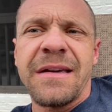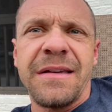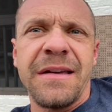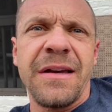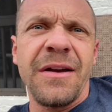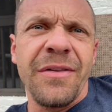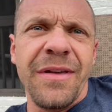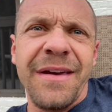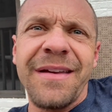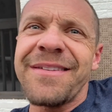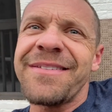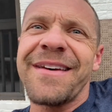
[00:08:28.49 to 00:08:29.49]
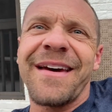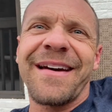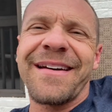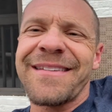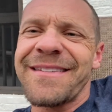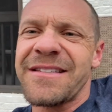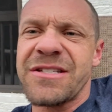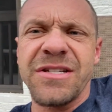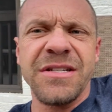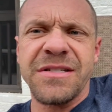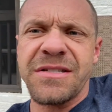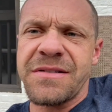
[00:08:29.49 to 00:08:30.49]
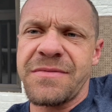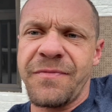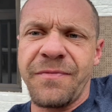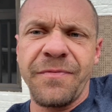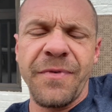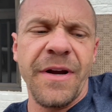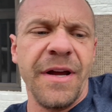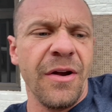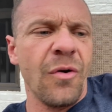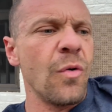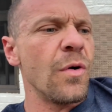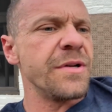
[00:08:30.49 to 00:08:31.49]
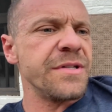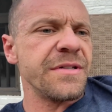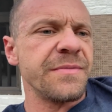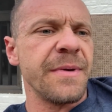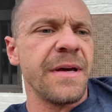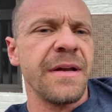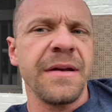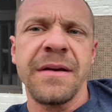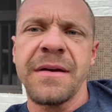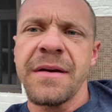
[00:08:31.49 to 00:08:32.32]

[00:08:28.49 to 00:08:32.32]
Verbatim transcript: You hear the insects. It's just friggin' gorgeous, man.